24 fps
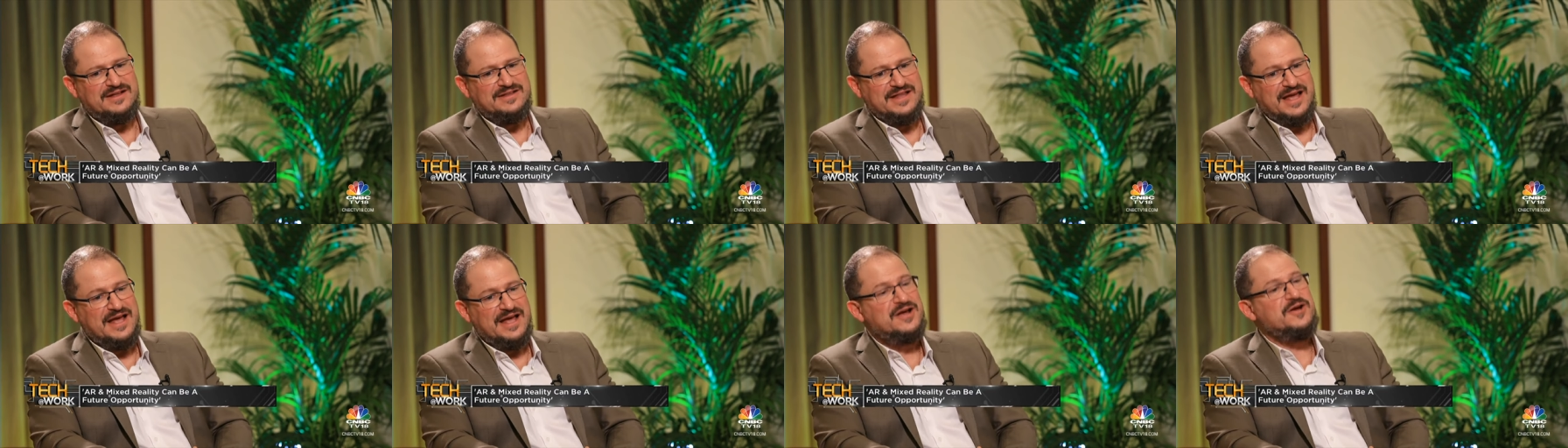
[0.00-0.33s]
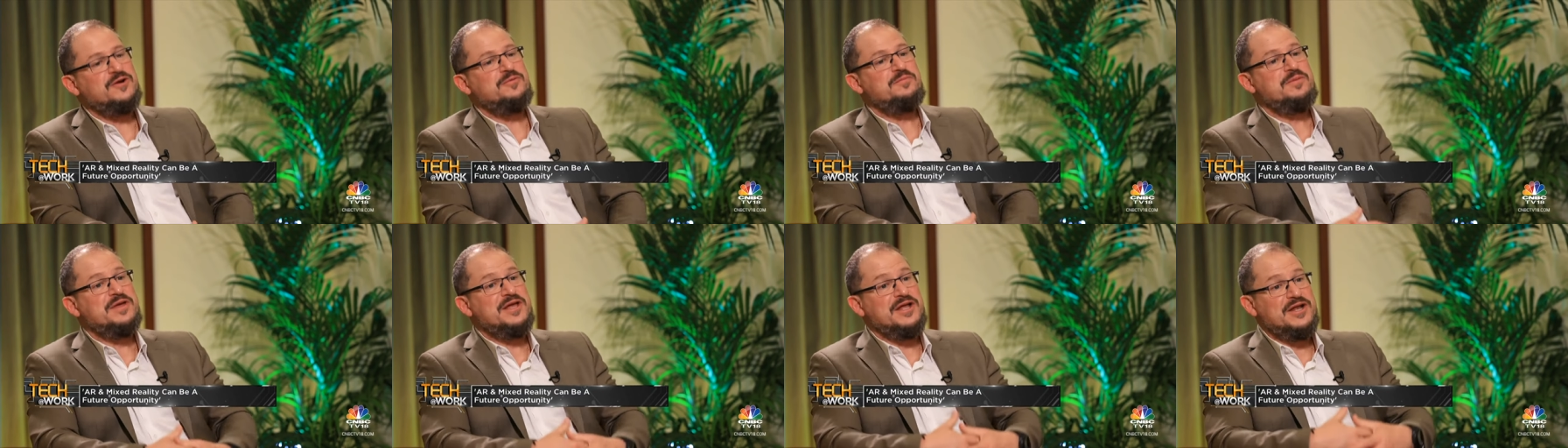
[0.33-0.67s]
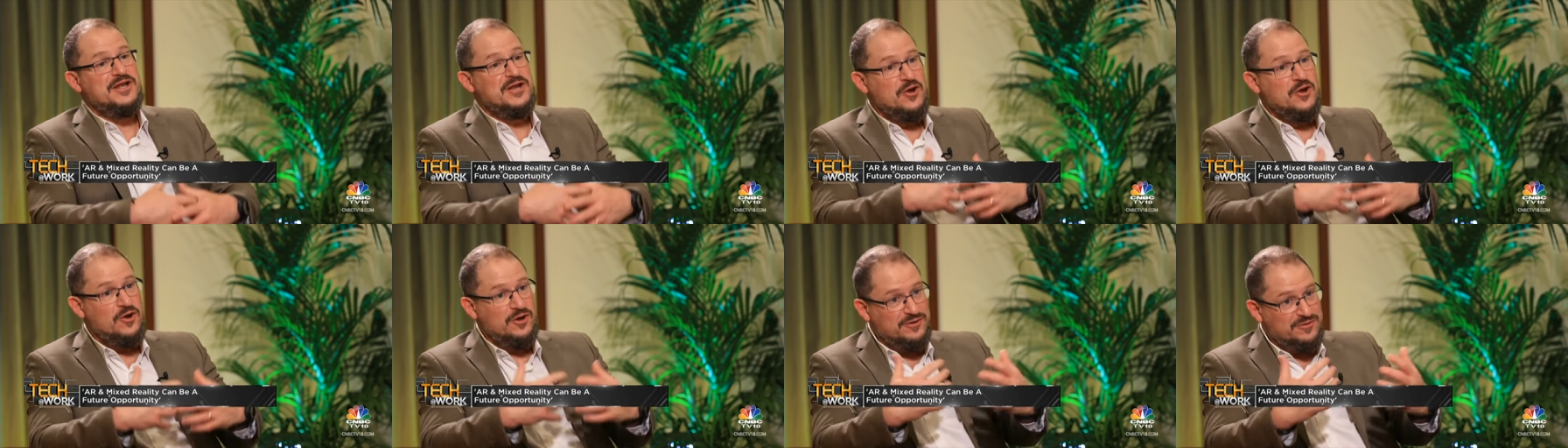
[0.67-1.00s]
that could be
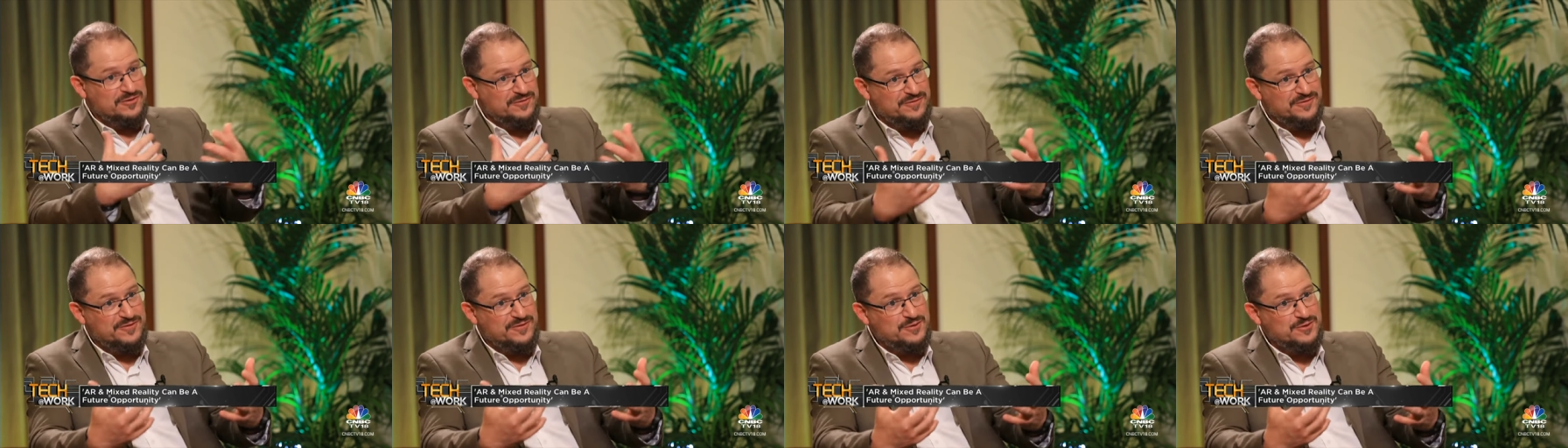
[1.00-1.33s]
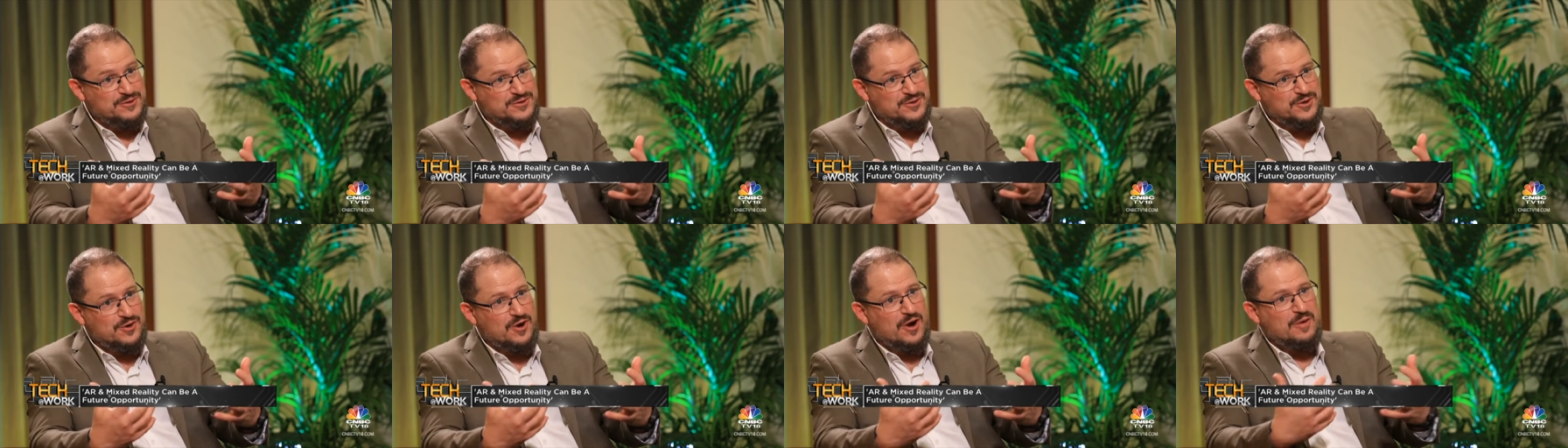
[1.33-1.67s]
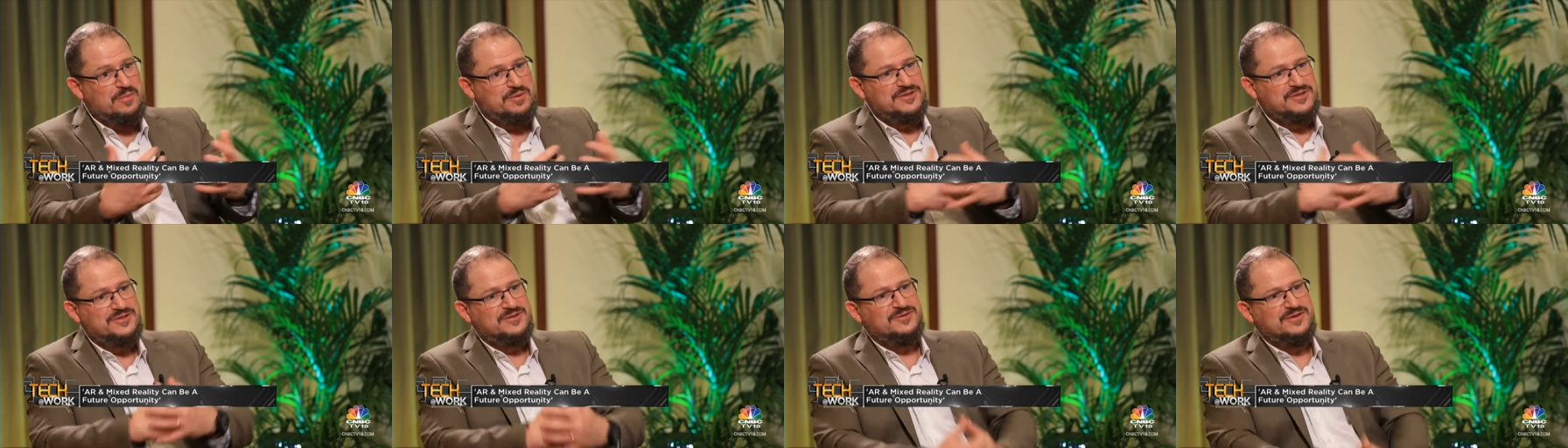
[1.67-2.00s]
another future
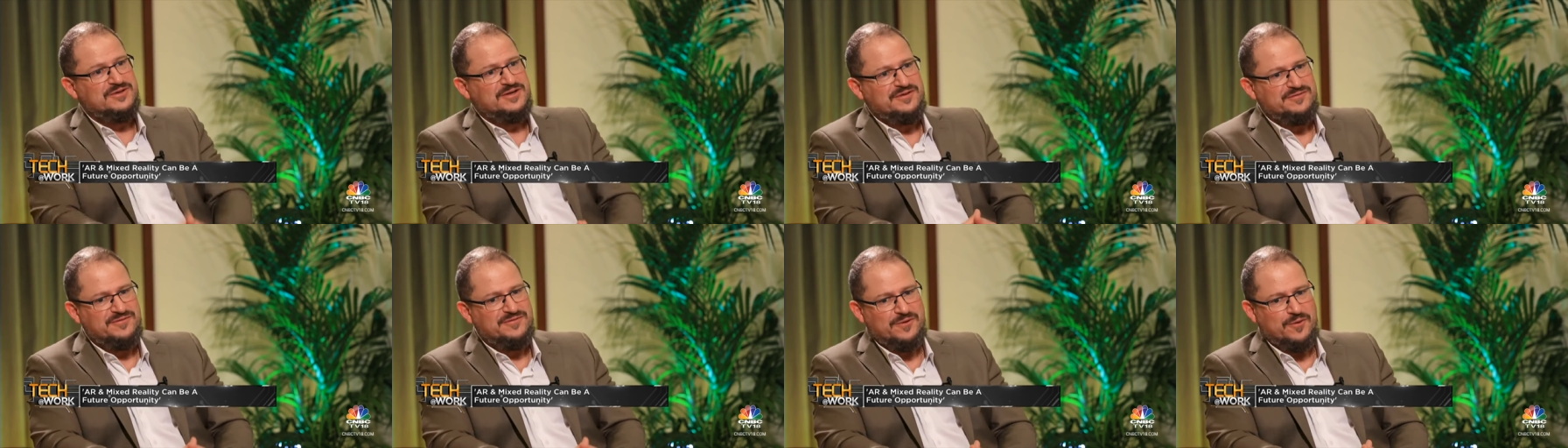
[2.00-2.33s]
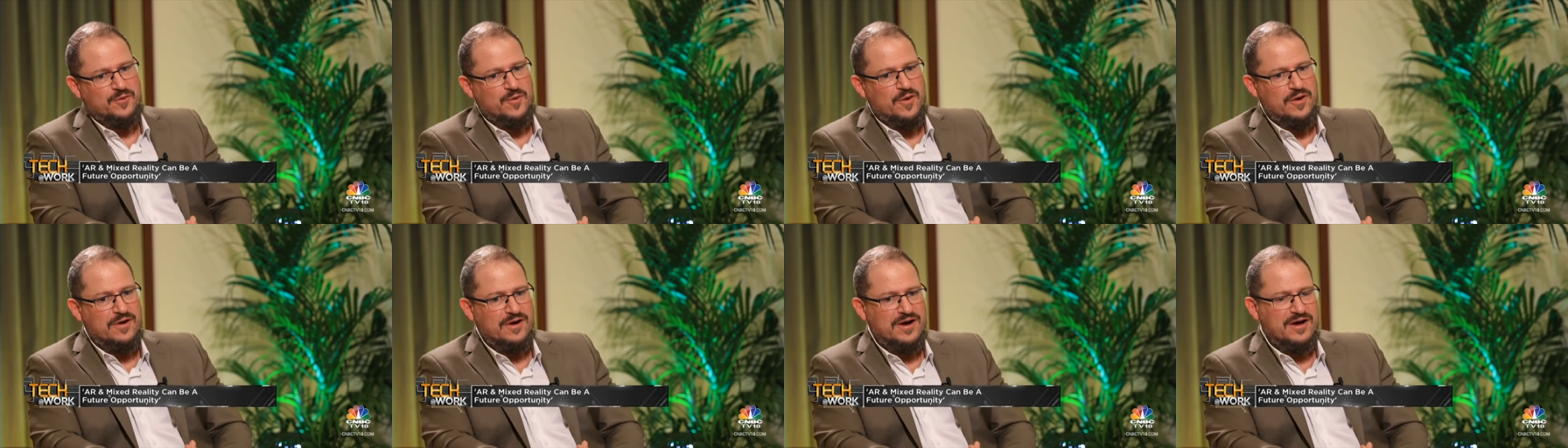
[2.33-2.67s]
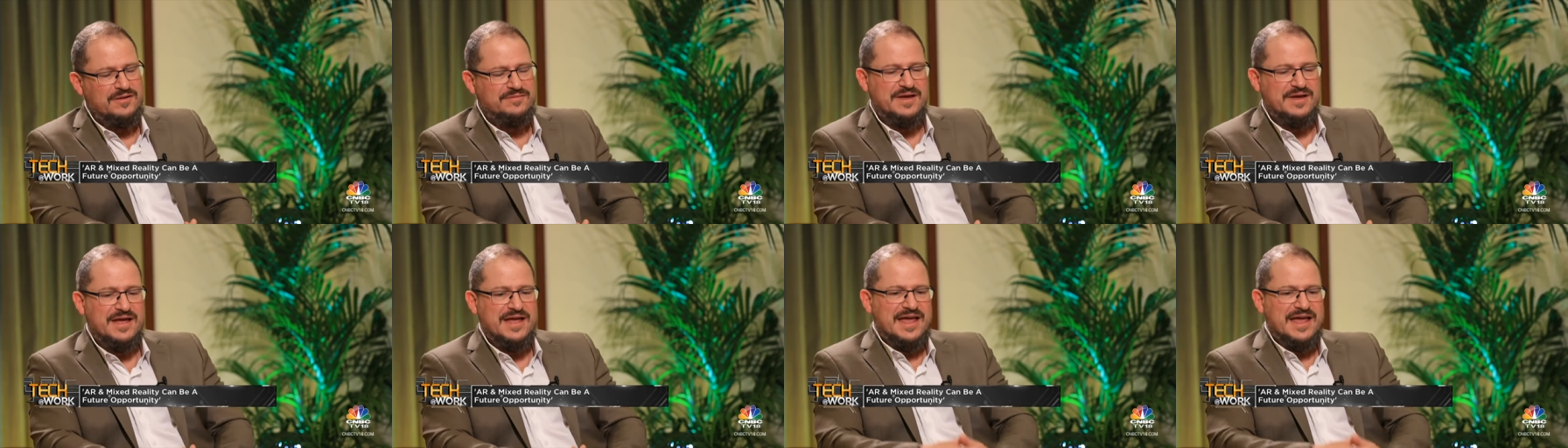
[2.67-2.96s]
opportunity for Qualcomm.